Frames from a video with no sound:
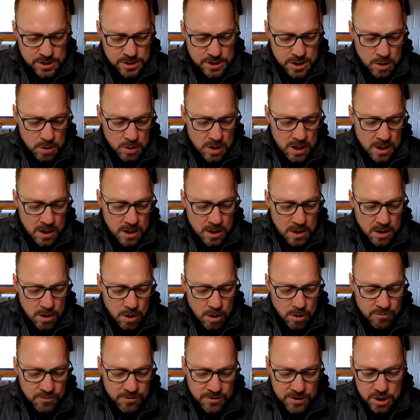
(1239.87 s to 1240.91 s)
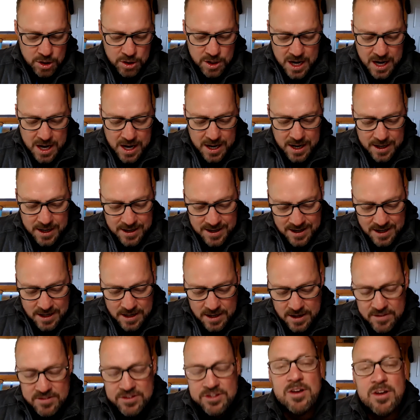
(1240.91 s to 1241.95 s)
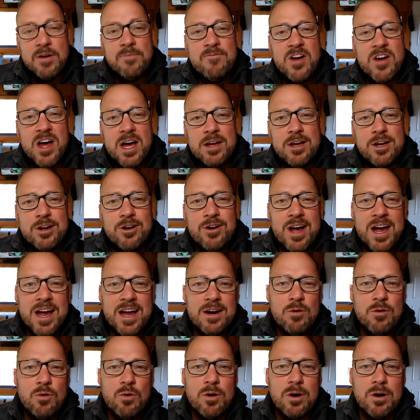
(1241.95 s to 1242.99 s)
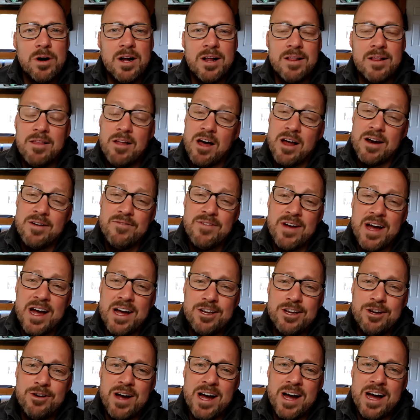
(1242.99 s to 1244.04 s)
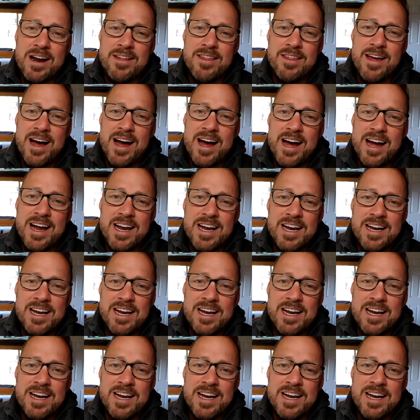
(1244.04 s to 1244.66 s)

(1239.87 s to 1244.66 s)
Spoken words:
So hopefully you got some value and or a lot of value out of that.